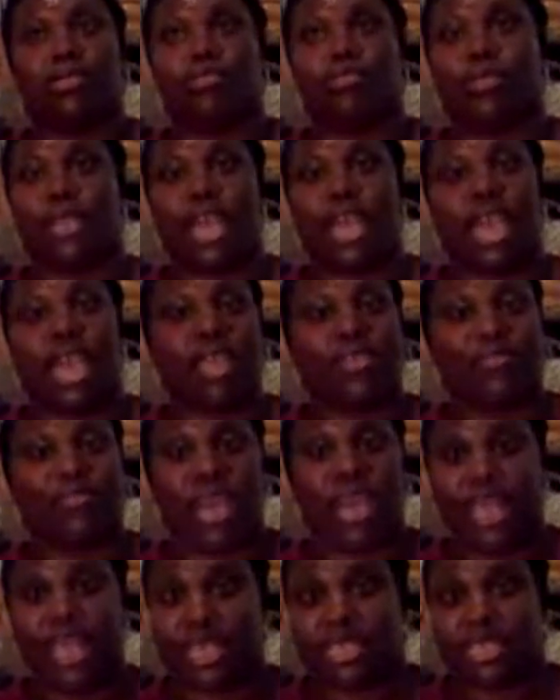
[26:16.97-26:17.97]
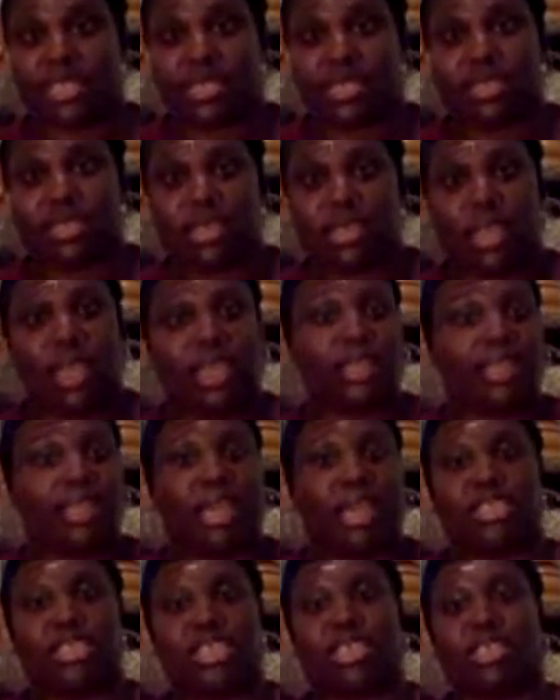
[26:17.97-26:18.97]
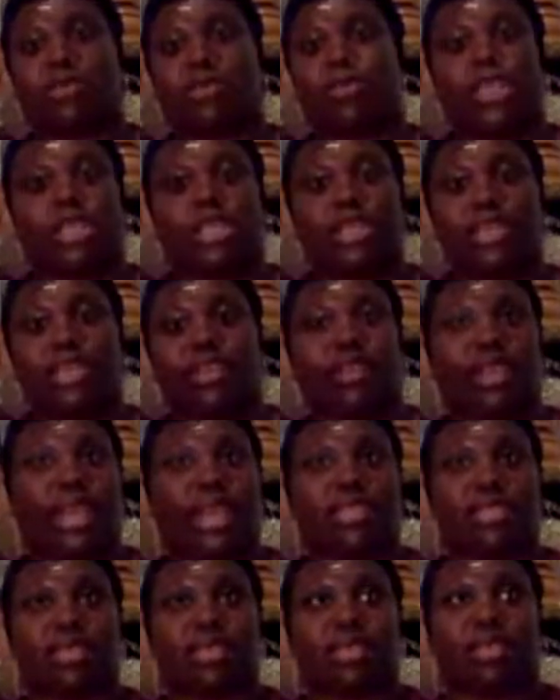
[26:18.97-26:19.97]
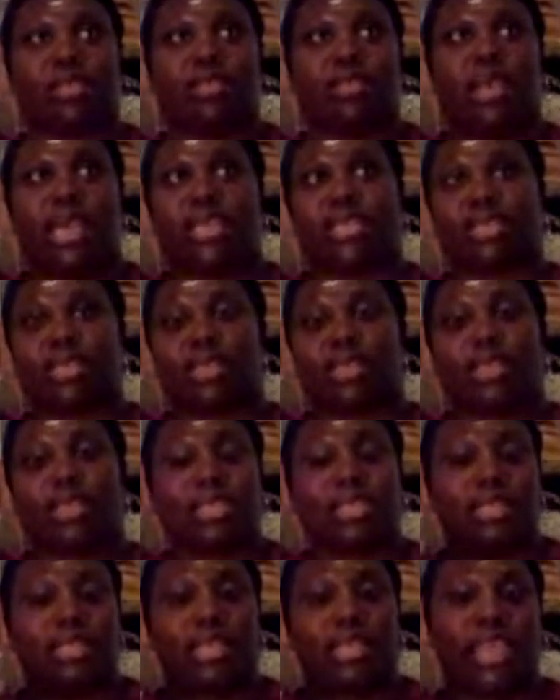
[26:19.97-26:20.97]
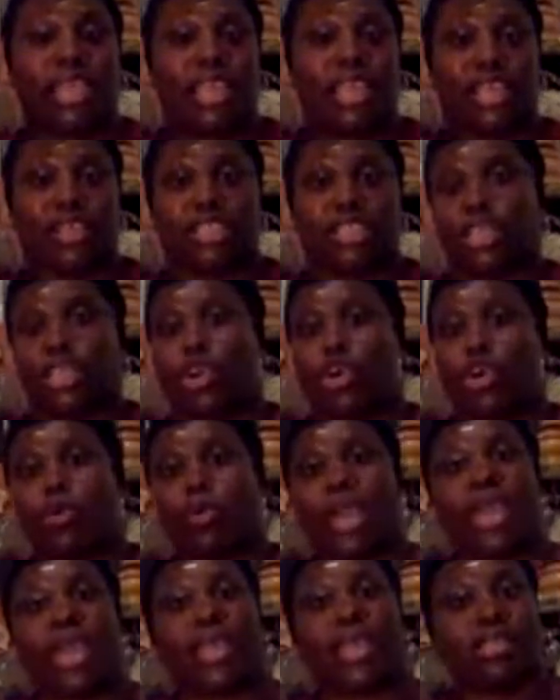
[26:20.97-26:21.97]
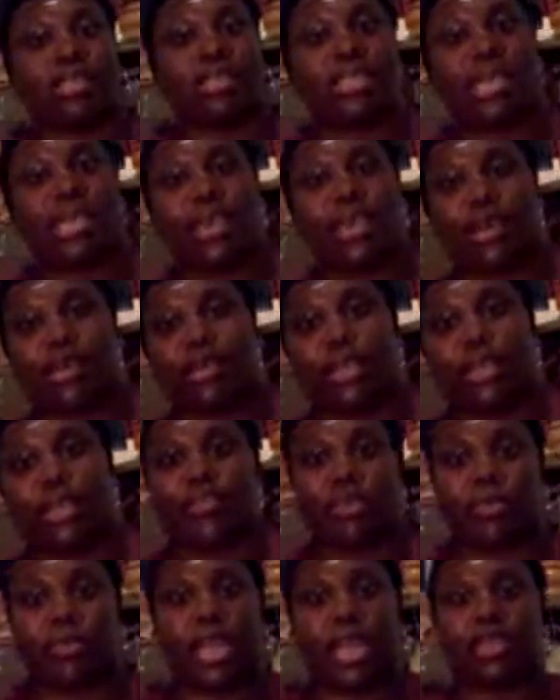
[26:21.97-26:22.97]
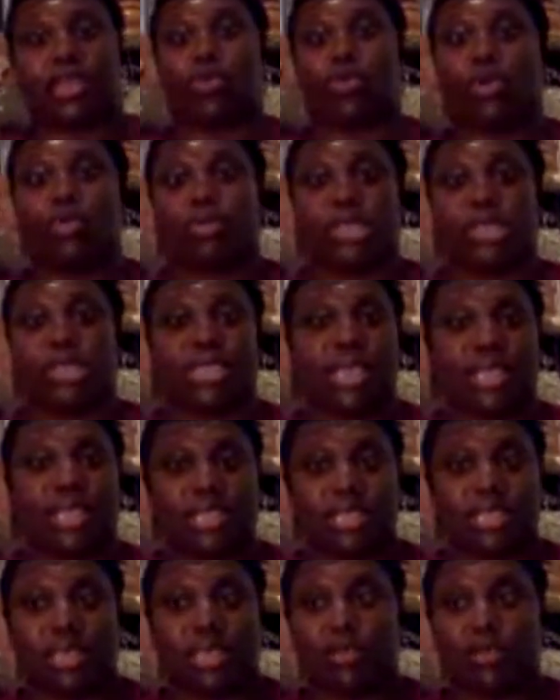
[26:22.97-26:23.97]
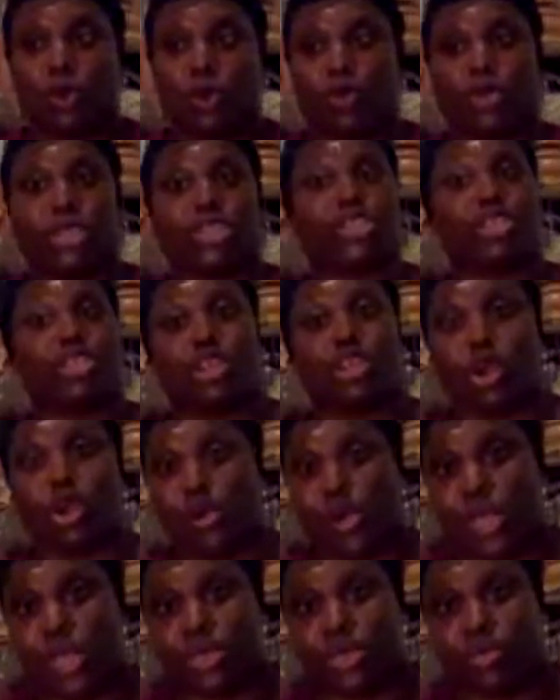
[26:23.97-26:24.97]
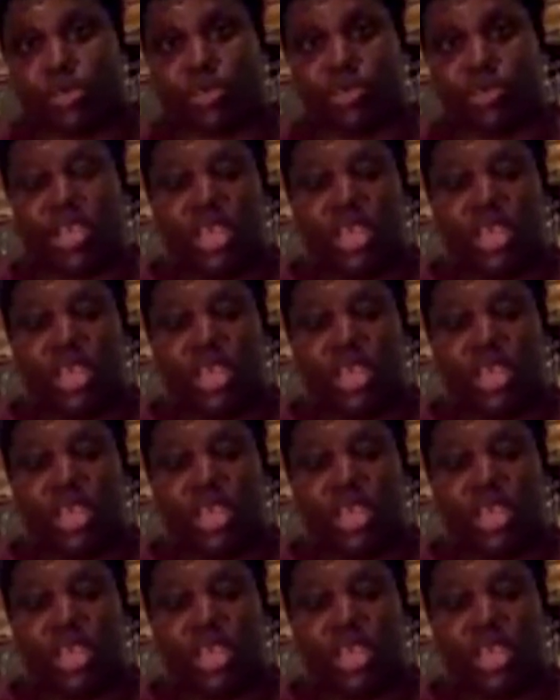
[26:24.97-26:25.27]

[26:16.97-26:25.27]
advice, and not just be there as a listening ear to go back and tell everybody what was said to them or what you're going through,